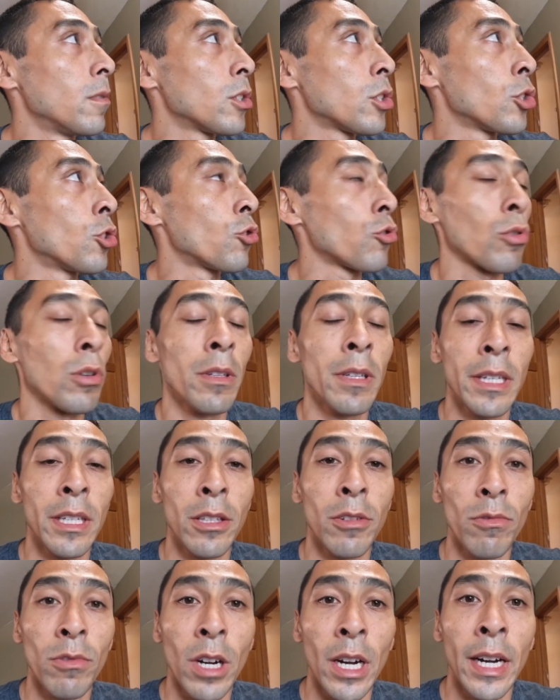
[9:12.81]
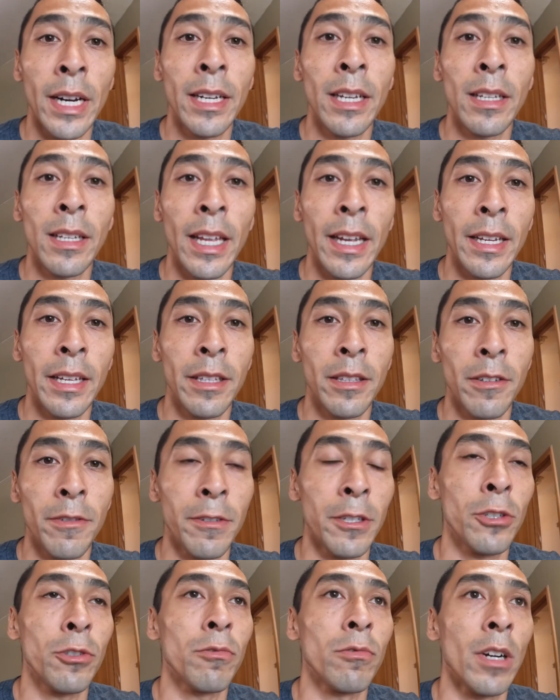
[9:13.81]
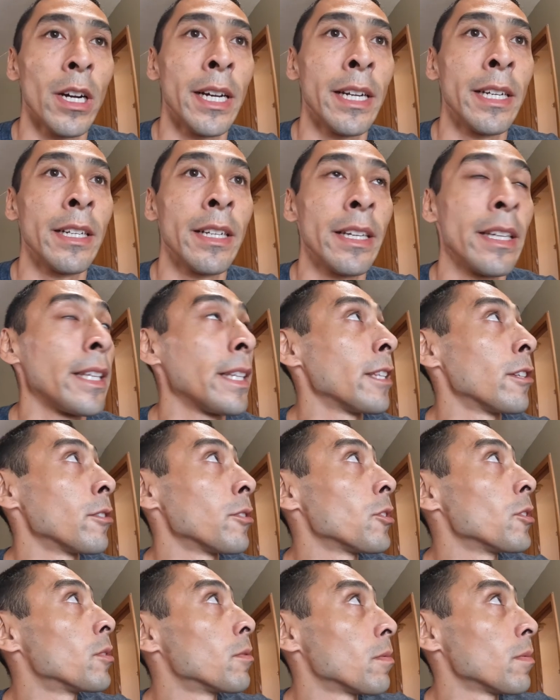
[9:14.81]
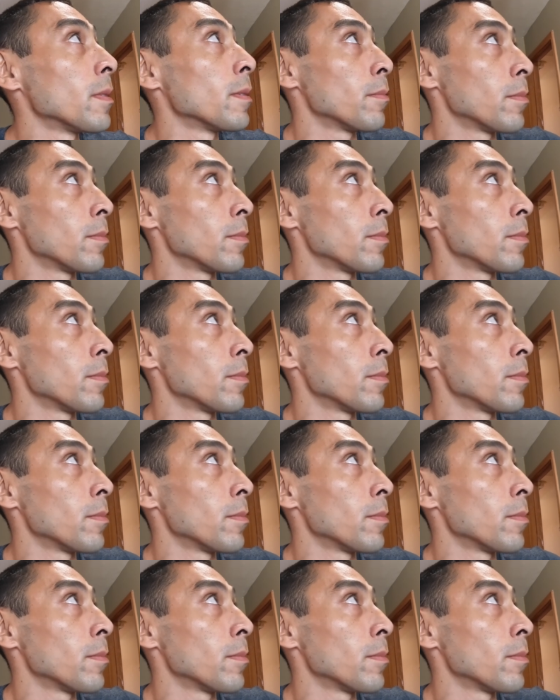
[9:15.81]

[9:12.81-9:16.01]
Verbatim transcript: controlling the rod and letting the fish run and there's